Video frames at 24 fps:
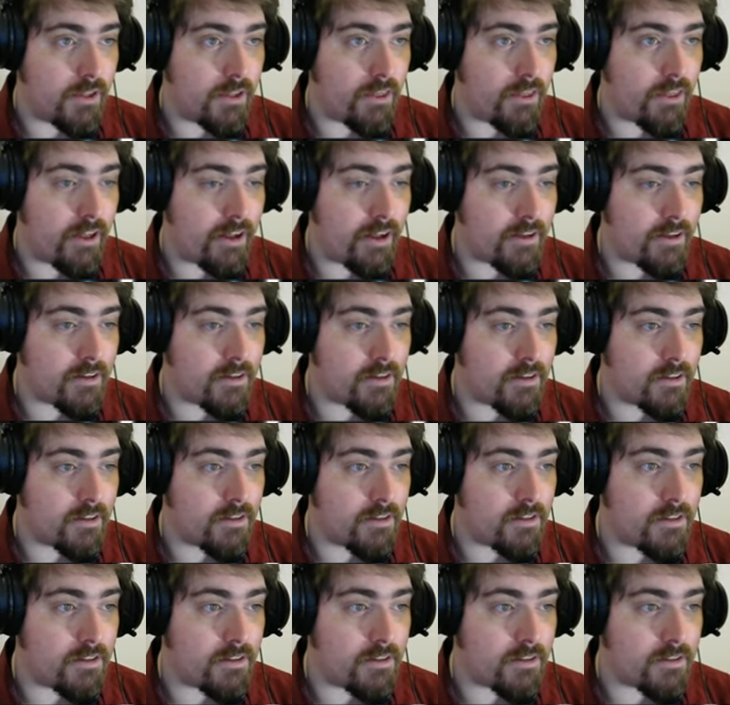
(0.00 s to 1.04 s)
that
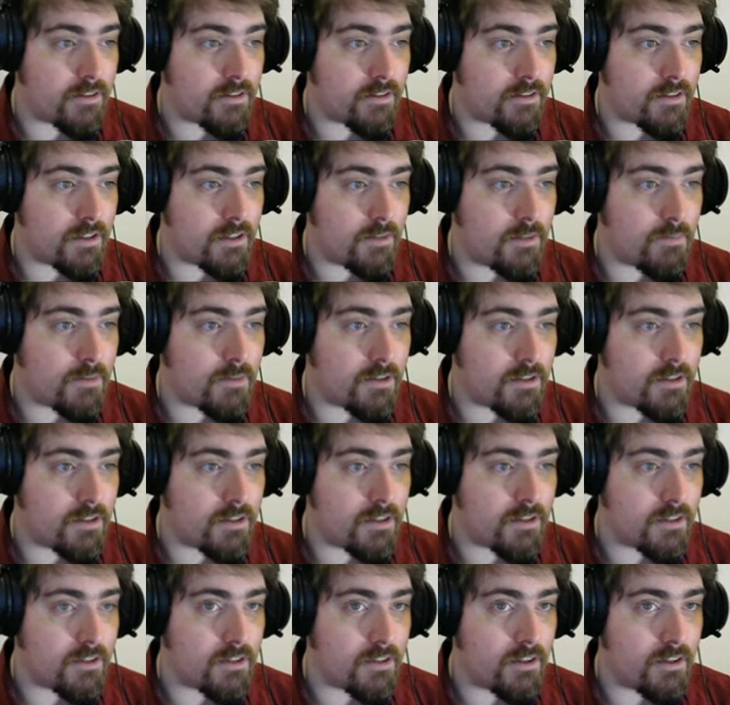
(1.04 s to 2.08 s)
does seem to
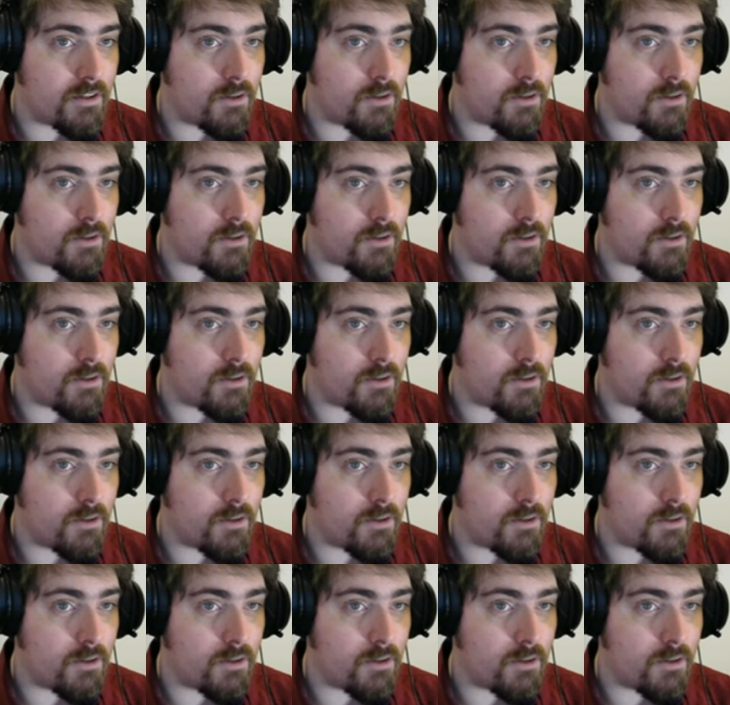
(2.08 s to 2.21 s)
suggest that they're